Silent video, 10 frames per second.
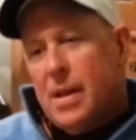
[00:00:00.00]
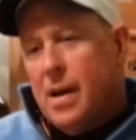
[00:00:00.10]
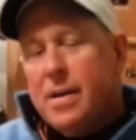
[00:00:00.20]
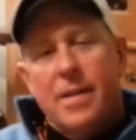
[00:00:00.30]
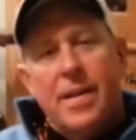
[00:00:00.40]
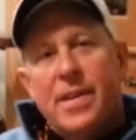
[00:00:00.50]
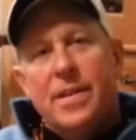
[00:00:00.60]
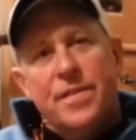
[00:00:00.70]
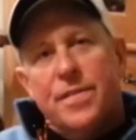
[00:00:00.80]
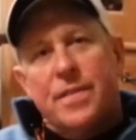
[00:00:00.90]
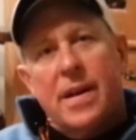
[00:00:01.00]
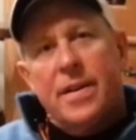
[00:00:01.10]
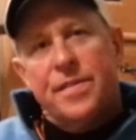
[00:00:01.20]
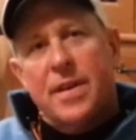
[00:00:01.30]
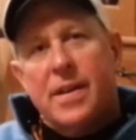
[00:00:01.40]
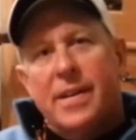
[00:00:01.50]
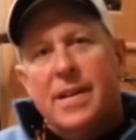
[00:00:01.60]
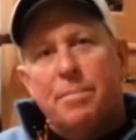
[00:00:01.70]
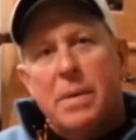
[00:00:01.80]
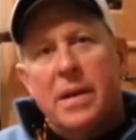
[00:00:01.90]
I don't know. I think it's just kind of sucking it
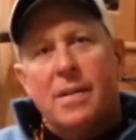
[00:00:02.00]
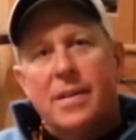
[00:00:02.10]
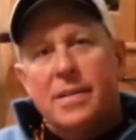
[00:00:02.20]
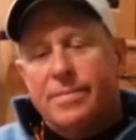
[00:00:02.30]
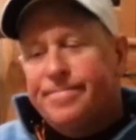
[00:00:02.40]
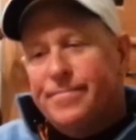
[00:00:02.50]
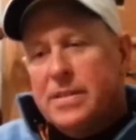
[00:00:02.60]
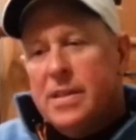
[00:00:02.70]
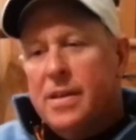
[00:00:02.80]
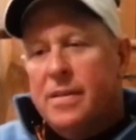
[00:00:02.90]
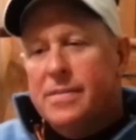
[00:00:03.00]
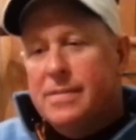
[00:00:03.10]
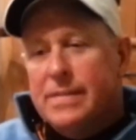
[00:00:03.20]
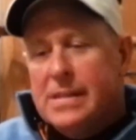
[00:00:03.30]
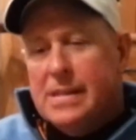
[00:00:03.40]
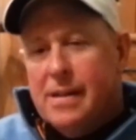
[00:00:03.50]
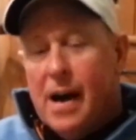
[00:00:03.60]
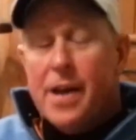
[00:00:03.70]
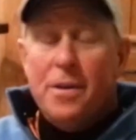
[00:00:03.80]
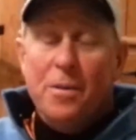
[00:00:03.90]
up mentally, and you know,
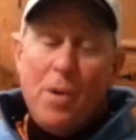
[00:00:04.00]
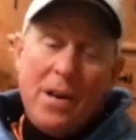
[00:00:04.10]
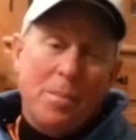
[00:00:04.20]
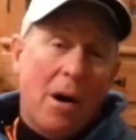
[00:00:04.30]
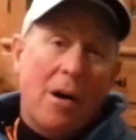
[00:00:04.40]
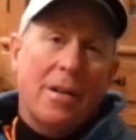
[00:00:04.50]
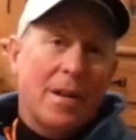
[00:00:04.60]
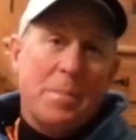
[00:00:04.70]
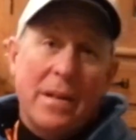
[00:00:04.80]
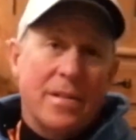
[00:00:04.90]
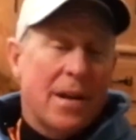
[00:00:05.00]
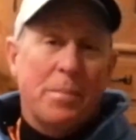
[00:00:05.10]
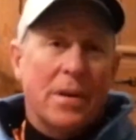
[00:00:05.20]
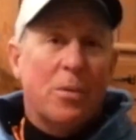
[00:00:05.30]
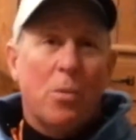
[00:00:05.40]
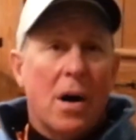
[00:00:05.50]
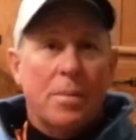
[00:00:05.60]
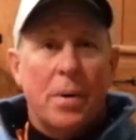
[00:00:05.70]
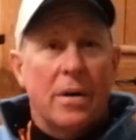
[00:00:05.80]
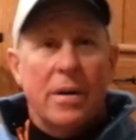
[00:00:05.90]
I don't run them hard. I mean, I'm going to
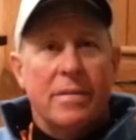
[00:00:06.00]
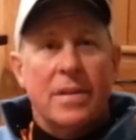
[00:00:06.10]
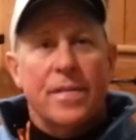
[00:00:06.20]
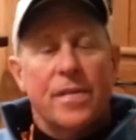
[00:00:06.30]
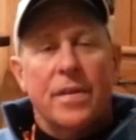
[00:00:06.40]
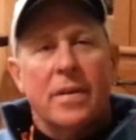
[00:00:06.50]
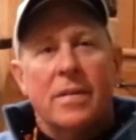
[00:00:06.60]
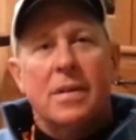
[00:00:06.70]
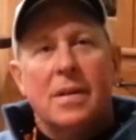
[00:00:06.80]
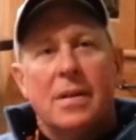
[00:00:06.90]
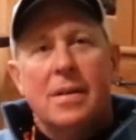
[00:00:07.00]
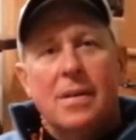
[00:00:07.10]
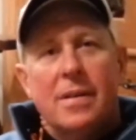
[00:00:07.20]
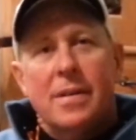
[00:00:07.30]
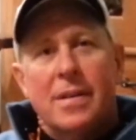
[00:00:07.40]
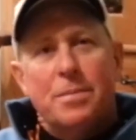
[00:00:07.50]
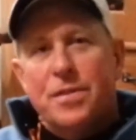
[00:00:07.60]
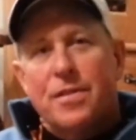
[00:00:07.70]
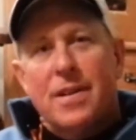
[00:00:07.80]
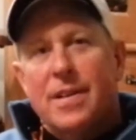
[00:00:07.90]
walk part of it, so you know, I'm
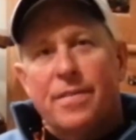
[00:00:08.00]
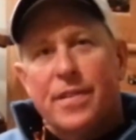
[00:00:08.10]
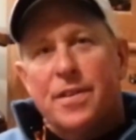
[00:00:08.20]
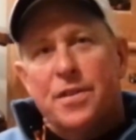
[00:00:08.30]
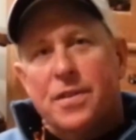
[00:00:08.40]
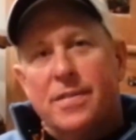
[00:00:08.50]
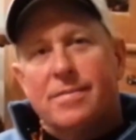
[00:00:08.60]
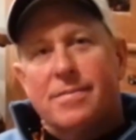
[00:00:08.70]
just trying to finish it.